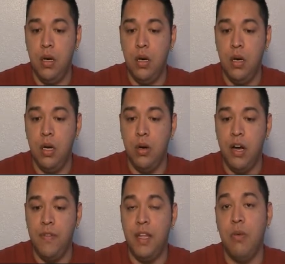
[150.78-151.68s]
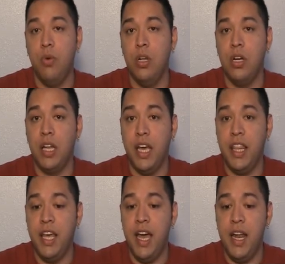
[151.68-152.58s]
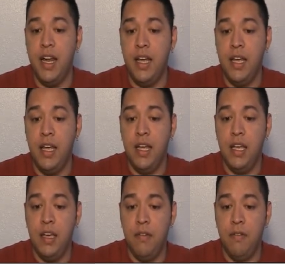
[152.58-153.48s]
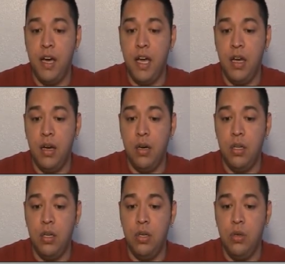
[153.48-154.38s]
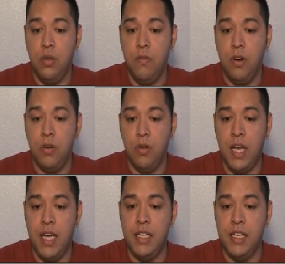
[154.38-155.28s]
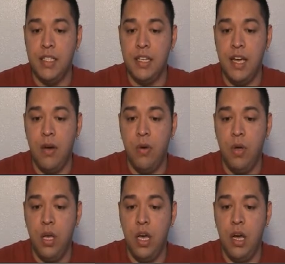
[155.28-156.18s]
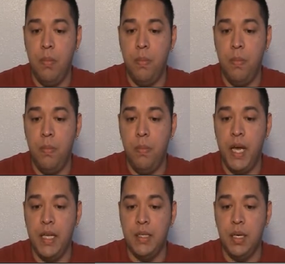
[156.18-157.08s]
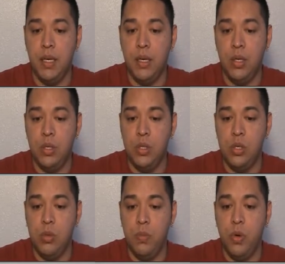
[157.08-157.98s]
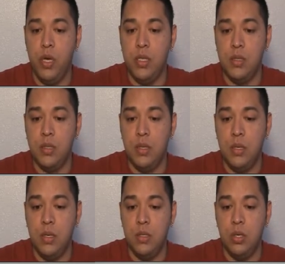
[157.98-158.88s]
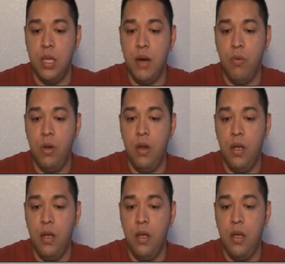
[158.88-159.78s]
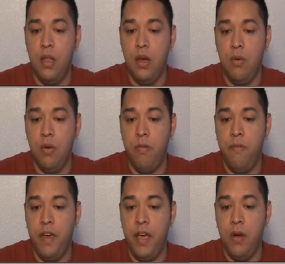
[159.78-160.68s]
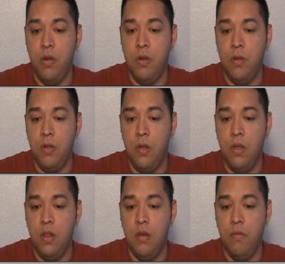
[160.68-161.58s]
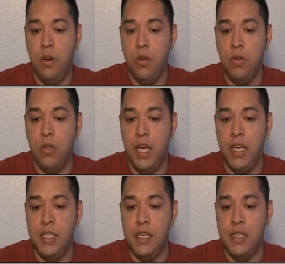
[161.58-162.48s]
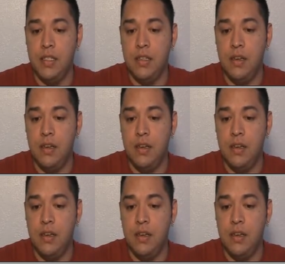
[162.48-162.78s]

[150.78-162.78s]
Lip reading: a graph that would look like that. If I do the vertical line test now, I'm passing 2 points. So that would fail the vertical line test.